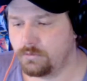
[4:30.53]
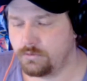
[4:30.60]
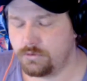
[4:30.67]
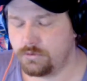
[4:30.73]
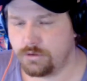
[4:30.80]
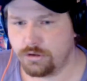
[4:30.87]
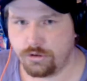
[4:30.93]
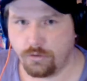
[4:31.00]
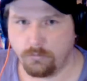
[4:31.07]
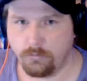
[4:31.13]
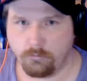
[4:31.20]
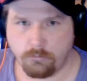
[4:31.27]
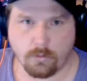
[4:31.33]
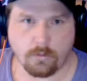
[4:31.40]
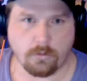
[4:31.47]
to do
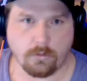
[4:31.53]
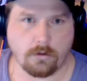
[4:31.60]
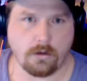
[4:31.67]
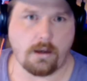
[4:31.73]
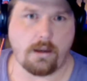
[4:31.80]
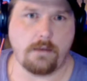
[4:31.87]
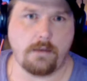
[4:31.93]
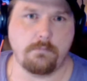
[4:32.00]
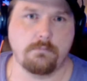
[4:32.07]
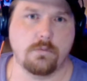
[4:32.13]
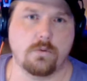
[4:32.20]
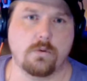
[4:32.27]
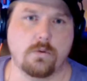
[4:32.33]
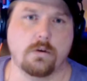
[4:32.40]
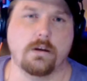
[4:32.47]
more and
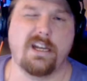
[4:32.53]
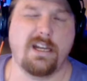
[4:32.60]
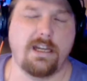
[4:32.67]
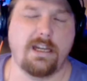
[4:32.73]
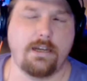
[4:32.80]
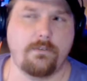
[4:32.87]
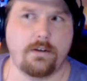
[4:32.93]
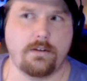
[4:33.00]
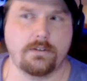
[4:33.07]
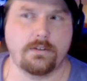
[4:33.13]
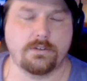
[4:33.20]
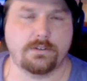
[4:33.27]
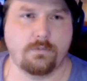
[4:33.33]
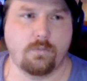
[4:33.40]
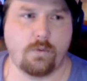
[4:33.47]
more, even
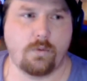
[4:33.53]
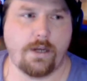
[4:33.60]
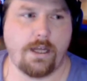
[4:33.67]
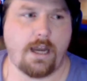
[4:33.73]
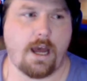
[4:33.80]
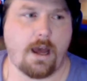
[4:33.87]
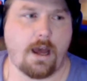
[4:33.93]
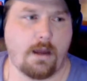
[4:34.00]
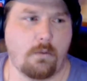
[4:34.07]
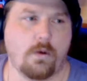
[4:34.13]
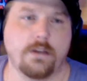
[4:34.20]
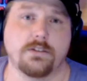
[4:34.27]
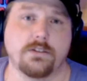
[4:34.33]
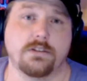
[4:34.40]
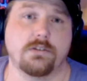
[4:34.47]
when I
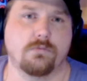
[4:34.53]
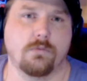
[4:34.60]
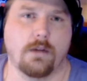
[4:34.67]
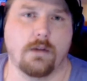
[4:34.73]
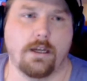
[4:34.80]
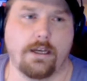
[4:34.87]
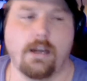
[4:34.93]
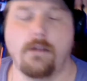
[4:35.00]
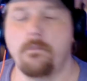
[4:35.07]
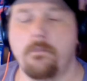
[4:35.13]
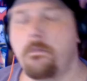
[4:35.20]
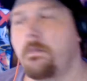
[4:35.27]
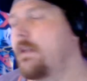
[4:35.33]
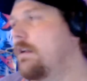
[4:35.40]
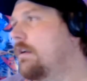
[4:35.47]
wasn't ready.
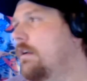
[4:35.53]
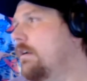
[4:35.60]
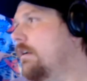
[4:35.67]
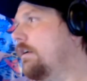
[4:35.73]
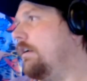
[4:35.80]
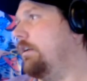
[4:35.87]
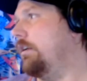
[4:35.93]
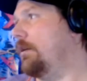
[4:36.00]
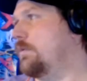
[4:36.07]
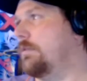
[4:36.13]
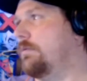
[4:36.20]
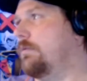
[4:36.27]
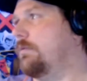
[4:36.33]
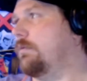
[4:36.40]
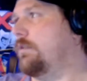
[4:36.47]
You
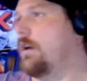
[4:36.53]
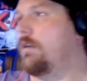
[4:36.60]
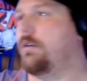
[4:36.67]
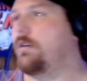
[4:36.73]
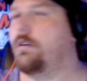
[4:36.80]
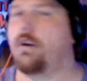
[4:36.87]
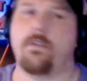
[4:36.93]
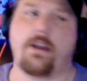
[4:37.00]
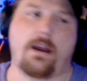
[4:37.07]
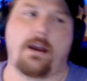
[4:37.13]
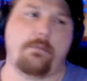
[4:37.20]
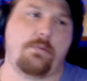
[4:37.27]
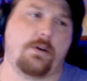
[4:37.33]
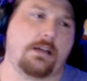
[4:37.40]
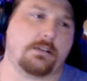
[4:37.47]
know that I
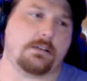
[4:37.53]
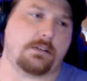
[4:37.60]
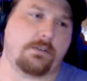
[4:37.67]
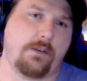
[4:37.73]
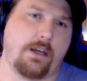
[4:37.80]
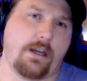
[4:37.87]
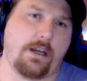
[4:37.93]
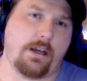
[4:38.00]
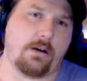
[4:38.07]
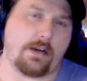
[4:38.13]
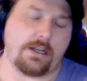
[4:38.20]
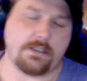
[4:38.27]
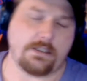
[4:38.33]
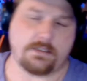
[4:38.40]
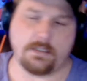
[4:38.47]
put out the video and
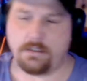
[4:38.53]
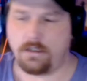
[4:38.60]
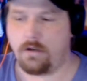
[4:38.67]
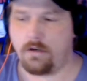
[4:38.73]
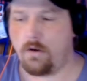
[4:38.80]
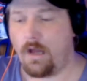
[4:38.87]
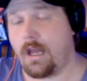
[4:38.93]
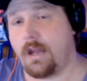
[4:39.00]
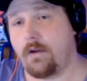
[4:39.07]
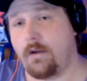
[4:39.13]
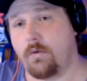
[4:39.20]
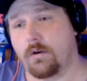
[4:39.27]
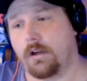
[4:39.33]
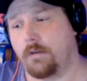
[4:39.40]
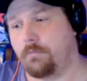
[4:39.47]
I said, hey,
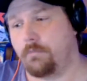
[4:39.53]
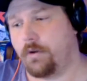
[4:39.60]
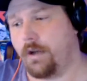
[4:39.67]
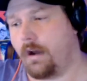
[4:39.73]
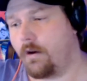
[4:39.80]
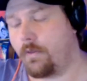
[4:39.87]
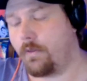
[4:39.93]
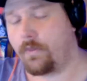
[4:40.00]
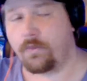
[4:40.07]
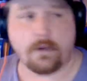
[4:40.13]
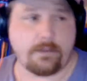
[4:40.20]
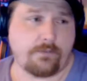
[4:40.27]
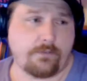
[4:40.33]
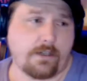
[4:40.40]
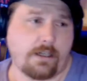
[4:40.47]
we're going to put out
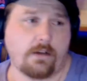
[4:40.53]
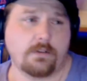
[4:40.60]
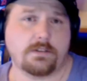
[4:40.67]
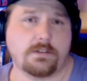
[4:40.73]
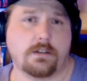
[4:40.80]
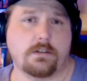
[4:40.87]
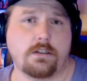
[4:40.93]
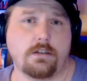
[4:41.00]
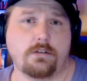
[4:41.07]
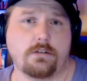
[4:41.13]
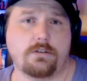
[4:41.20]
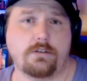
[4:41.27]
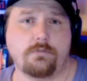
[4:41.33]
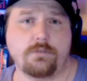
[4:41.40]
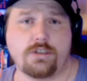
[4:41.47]
3 videos on the
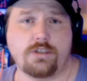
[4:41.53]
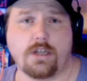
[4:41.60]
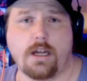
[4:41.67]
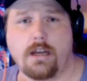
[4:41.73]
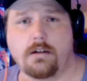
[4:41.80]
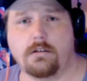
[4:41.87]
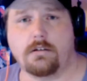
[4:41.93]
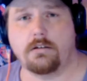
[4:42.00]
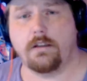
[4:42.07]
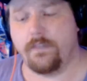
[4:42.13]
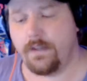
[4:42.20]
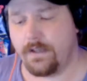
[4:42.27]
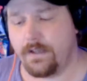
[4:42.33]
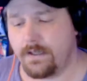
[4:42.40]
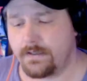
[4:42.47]
YouTube channel and
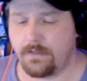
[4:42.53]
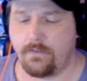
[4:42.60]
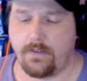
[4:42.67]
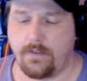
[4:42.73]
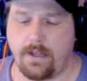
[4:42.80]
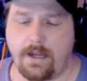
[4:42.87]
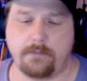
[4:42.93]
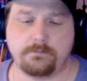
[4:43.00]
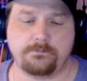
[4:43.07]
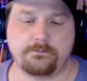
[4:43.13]
this and that.